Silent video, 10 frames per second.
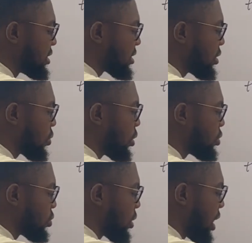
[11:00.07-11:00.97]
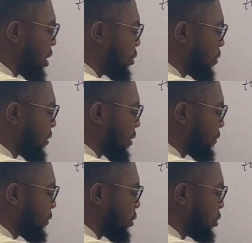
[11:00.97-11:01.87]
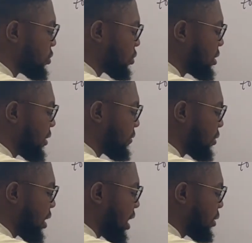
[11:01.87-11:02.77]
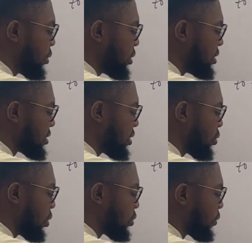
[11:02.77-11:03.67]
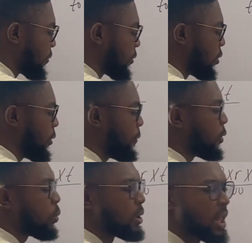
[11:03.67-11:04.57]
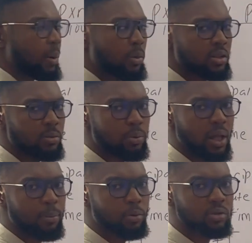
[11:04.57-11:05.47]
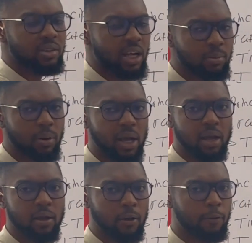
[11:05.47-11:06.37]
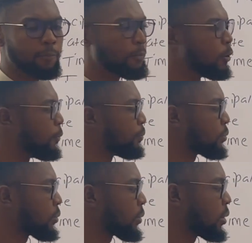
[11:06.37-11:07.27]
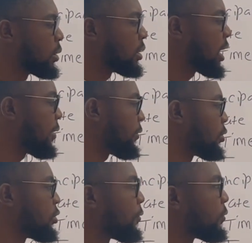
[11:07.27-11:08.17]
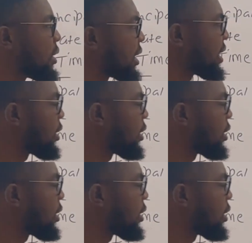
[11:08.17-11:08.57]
is equal to r over 4. So therefore, r is equal to 4 when I multiply both sides by 4. Now, for those of you that